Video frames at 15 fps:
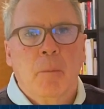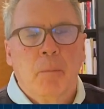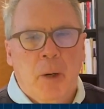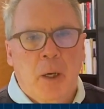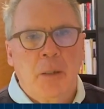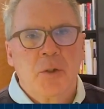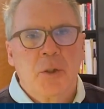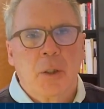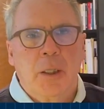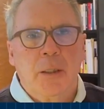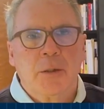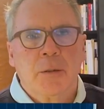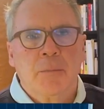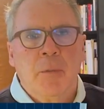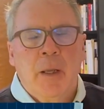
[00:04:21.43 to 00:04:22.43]
punch
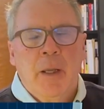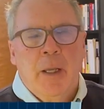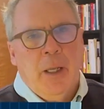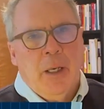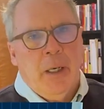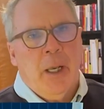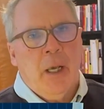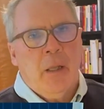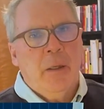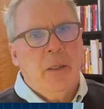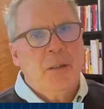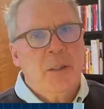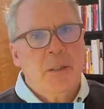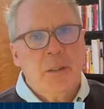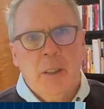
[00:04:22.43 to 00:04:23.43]
list. Now
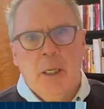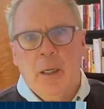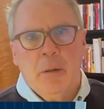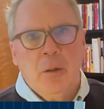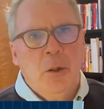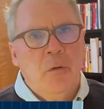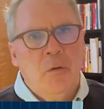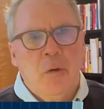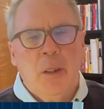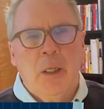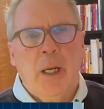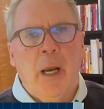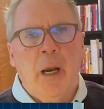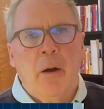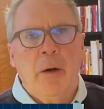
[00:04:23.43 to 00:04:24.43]
this is usually
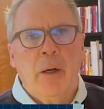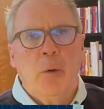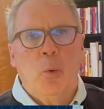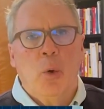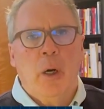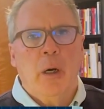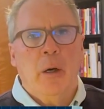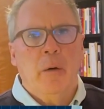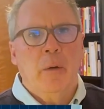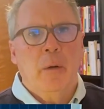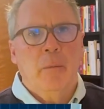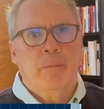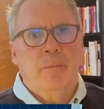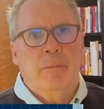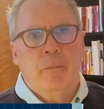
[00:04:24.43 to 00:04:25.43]
the area where,
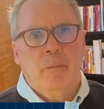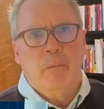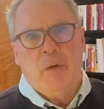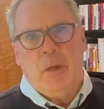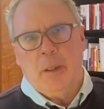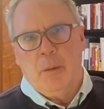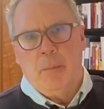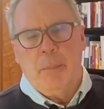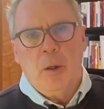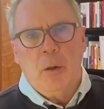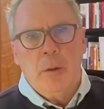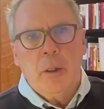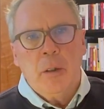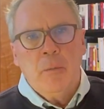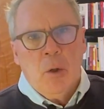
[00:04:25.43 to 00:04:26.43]
say, the
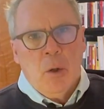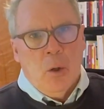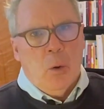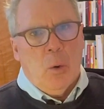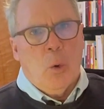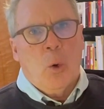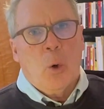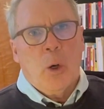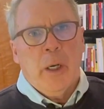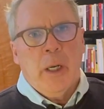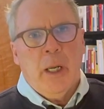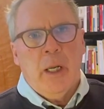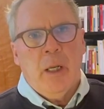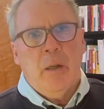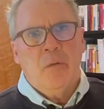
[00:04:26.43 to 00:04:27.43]
builder or
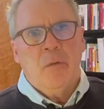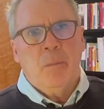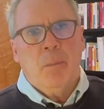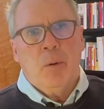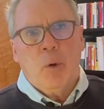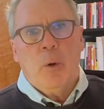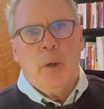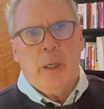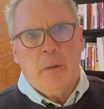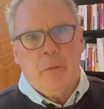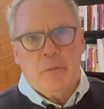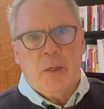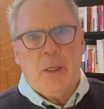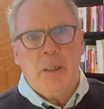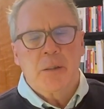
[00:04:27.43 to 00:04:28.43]
his employee,
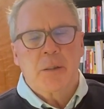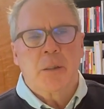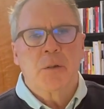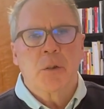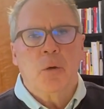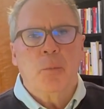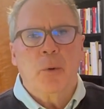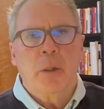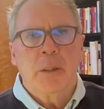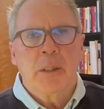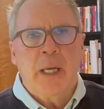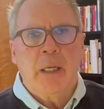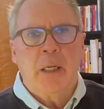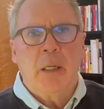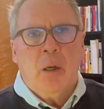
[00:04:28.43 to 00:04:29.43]
say as a
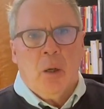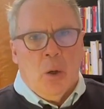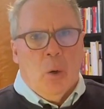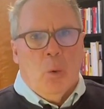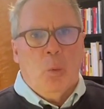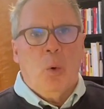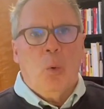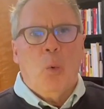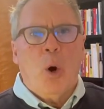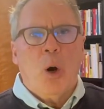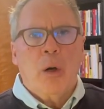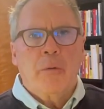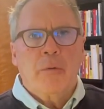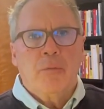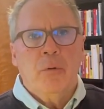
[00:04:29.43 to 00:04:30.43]
superintendent, will
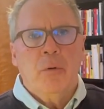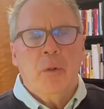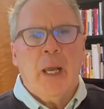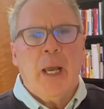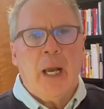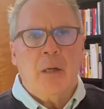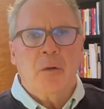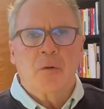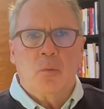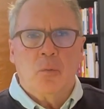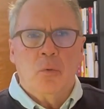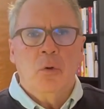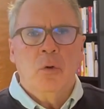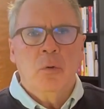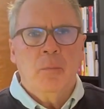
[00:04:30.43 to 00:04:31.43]
walk through the house
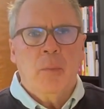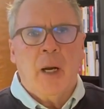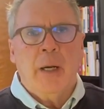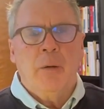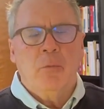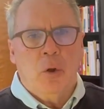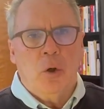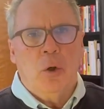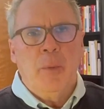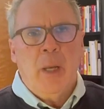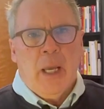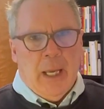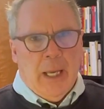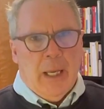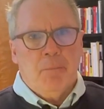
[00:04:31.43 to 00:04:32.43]
room by room
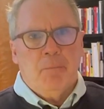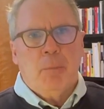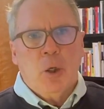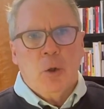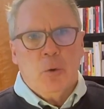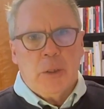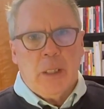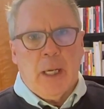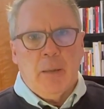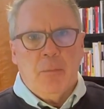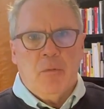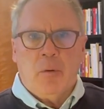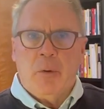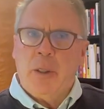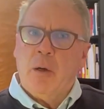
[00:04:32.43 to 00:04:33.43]
and blue
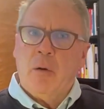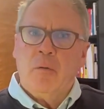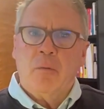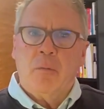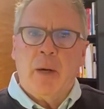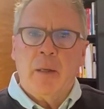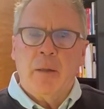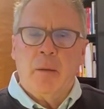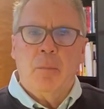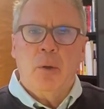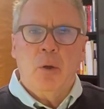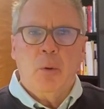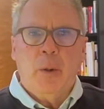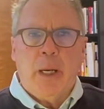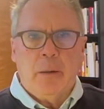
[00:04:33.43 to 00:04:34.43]
tape. So he goes around, the
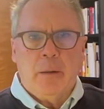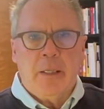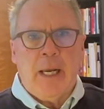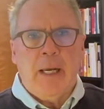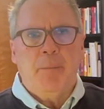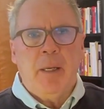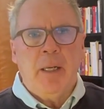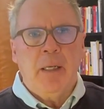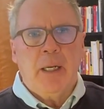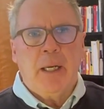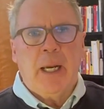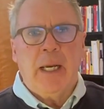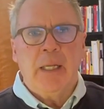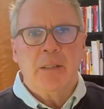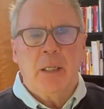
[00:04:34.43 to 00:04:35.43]
blue tape
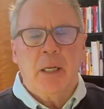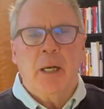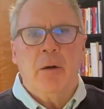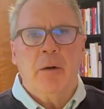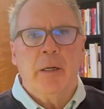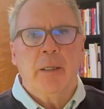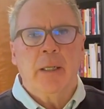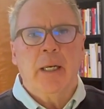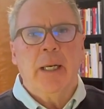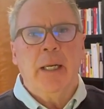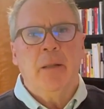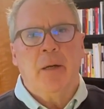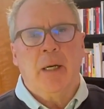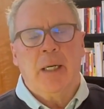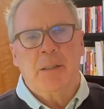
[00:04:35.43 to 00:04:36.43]
indicates an area that
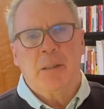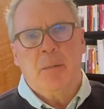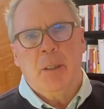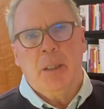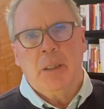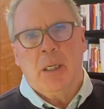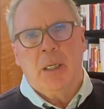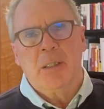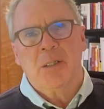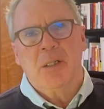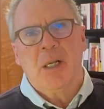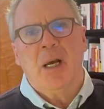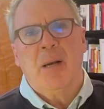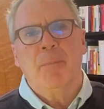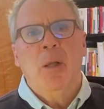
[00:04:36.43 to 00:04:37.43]
either has to be
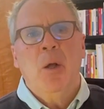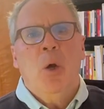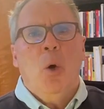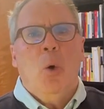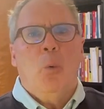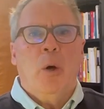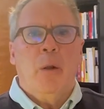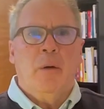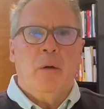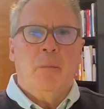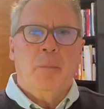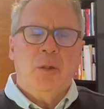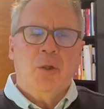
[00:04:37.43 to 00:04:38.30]
touched up, whether it be